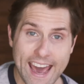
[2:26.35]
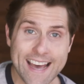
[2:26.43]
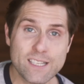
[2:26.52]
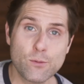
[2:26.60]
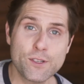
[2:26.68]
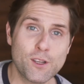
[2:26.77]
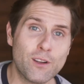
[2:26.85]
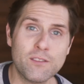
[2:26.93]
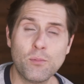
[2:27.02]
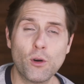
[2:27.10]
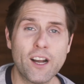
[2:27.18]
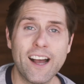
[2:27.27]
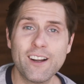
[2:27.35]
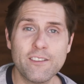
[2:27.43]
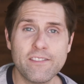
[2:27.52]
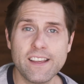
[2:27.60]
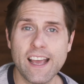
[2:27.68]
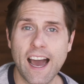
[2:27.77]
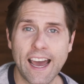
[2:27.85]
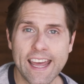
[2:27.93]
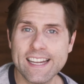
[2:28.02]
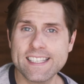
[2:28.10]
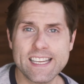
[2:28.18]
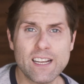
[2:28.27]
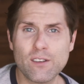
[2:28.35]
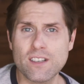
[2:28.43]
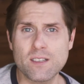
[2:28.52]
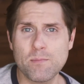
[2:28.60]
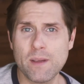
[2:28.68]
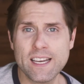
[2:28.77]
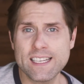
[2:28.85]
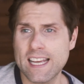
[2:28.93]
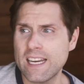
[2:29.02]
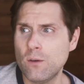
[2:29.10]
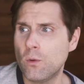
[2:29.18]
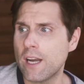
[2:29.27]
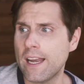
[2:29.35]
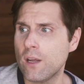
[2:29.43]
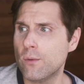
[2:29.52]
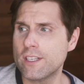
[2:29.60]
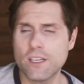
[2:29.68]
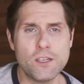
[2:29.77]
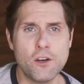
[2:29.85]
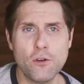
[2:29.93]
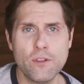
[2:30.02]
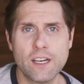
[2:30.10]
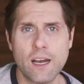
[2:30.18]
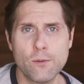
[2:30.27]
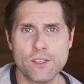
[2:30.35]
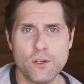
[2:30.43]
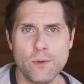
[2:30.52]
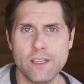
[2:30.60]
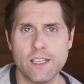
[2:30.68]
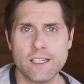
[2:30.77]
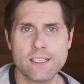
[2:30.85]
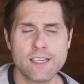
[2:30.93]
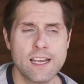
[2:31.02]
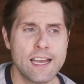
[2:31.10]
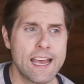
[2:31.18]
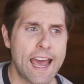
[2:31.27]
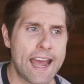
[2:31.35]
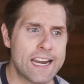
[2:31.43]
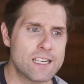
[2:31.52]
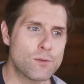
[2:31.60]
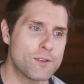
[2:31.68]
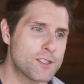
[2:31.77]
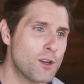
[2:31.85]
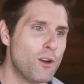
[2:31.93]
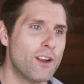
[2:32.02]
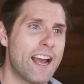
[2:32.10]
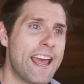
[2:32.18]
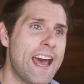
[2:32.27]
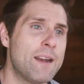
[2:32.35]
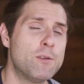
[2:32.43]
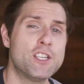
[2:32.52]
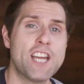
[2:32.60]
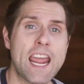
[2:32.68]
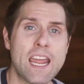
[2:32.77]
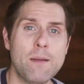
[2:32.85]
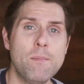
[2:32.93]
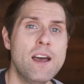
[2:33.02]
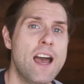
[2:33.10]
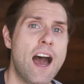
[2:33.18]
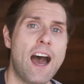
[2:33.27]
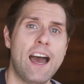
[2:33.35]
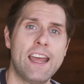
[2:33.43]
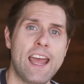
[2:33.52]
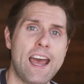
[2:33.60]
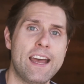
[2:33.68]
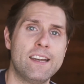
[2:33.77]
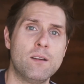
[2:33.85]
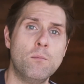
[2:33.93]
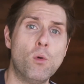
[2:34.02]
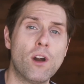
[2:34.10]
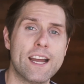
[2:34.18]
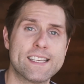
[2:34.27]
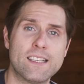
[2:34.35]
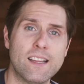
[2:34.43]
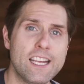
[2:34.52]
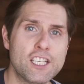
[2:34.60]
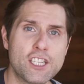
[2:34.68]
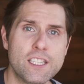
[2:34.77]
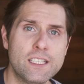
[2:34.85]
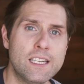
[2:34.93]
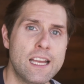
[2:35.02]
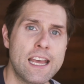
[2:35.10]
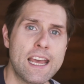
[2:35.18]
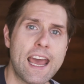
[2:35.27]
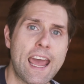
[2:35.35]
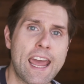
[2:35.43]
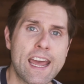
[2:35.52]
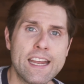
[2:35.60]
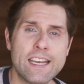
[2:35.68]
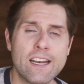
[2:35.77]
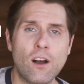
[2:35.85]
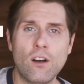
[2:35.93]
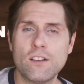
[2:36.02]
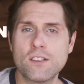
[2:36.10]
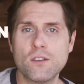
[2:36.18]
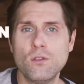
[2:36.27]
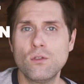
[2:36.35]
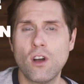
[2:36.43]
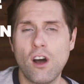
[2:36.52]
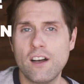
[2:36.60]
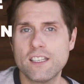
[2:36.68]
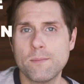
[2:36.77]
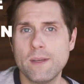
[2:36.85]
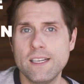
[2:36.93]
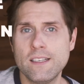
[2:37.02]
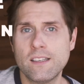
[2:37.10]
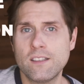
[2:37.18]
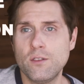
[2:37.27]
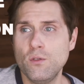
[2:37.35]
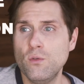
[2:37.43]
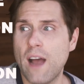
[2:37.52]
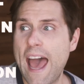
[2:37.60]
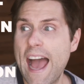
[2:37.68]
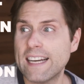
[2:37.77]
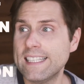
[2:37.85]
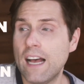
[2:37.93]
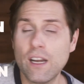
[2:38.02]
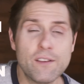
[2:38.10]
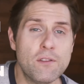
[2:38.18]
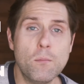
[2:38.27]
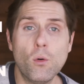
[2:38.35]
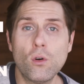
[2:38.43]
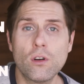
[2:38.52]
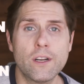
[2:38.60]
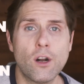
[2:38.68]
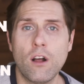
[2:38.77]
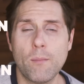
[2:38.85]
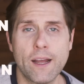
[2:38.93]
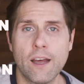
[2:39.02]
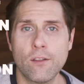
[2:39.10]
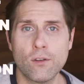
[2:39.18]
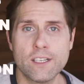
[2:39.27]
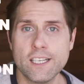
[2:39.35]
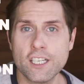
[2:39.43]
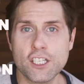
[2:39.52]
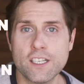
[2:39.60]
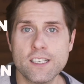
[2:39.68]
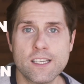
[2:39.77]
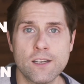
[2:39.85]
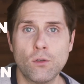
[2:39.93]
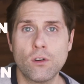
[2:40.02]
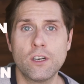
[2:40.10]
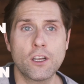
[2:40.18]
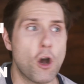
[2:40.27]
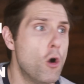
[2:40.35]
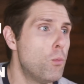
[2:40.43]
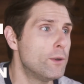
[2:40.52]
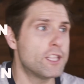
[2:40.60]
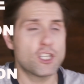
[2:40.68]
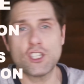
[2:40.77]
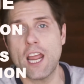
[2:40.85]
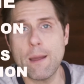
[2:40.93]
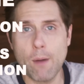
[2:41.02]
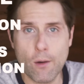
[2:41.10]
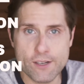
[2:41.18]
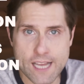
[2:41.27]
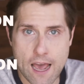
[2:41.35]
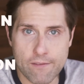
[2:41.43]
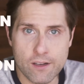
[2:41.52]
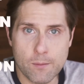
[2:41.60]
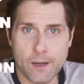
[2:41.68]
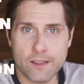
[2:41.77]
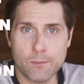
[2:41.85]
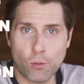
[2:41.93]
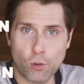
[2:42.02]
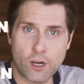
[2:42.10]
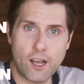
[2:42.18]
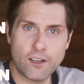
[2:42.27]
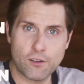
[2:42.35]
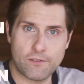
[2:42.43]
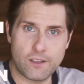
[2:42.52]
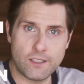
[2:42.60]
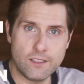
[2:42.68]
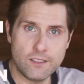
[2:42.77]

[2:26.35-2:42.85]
As a result of pornography, I had secrets because I didn't want anyone to know that I was doing this. And as a result, I had shame, I had more isolation, and it also caused me to act out even more in all my other addictions in order to cope with the shame I was having about the pornography.